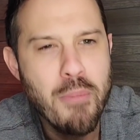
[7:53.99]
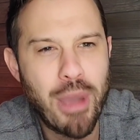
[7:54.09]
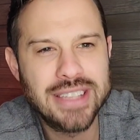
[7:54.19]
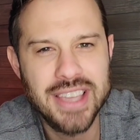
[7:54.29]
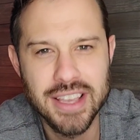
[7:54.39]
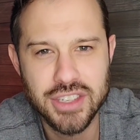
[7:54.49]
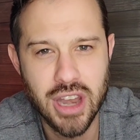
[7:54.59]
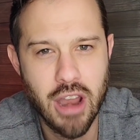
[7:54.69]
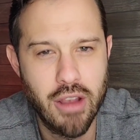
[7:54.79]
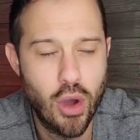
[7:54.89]
Best case
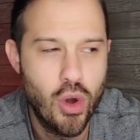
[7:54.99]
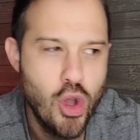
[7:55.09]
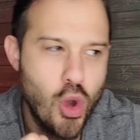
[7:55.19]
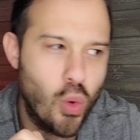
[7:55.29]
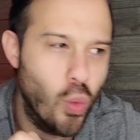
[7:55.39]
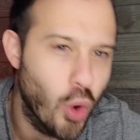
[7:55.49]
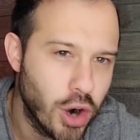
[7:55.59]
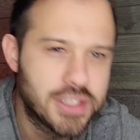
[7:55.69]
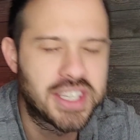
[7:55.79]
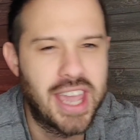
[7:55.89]
scenario.
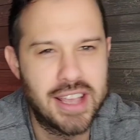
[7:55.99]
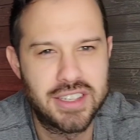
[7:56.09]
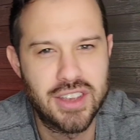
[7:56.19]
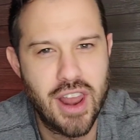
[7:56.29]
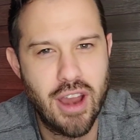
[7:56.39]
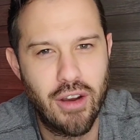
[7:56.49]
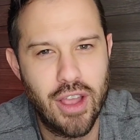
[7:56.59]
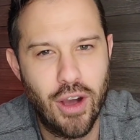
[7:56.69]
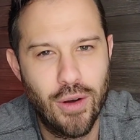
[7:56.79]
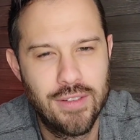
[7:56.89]
Worst case
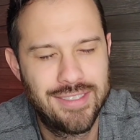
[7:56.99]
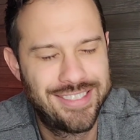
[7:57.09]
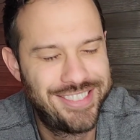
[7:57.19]
scenario,